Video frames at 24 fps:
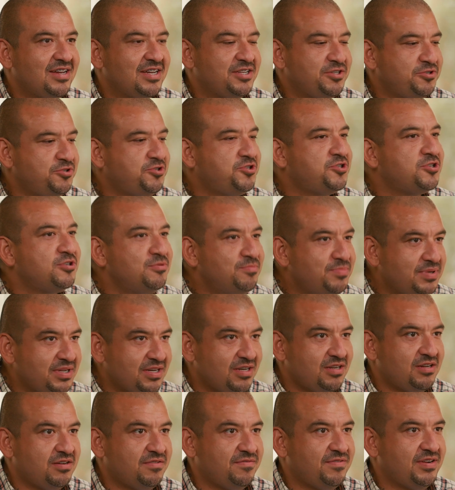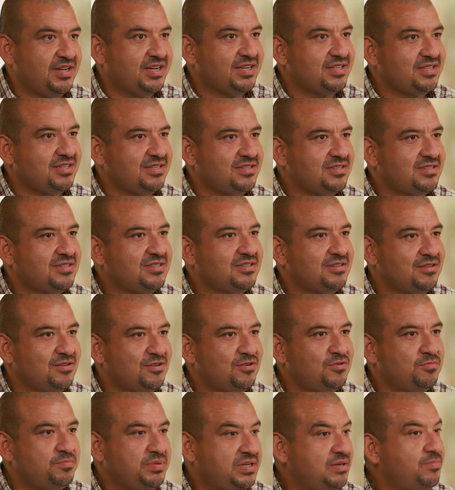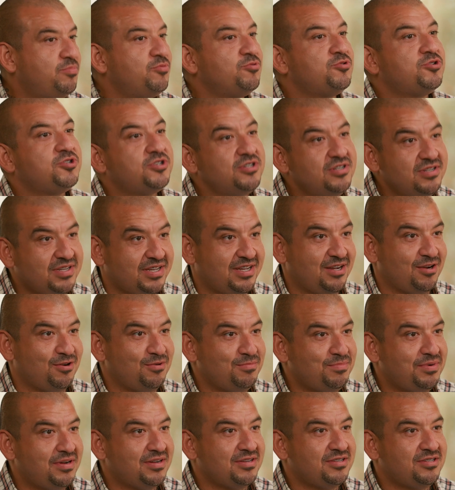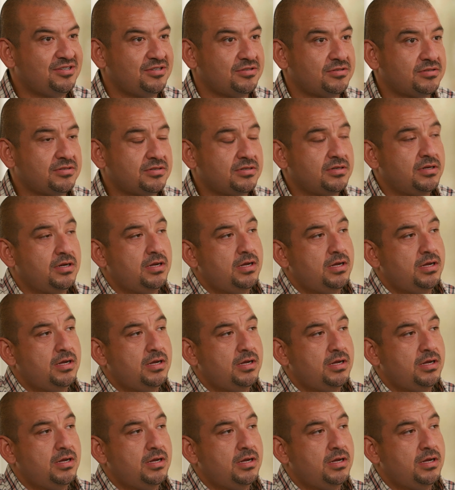And you should be loved like this. You know, people should care about you.